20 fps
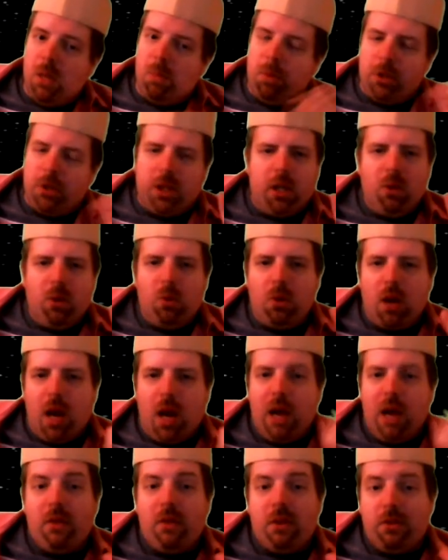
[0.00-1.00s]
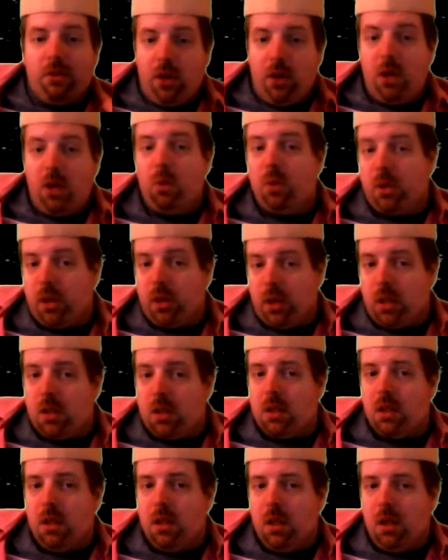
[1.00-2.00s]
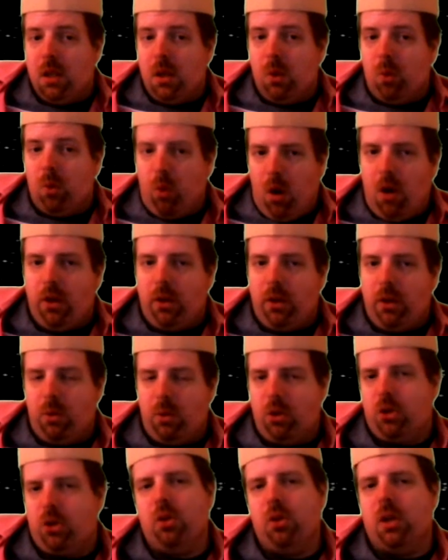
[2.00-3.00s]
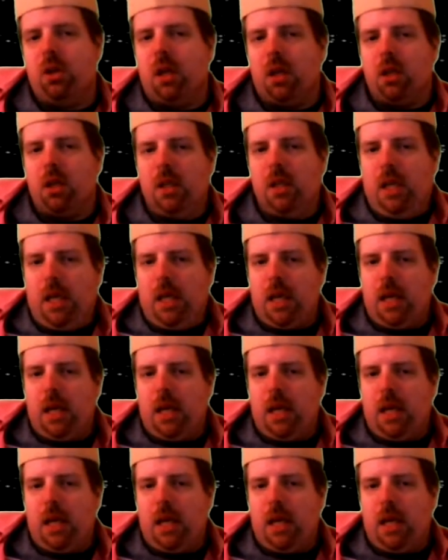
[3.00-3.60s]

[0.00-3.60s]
But they were having fun with it while they were doing it,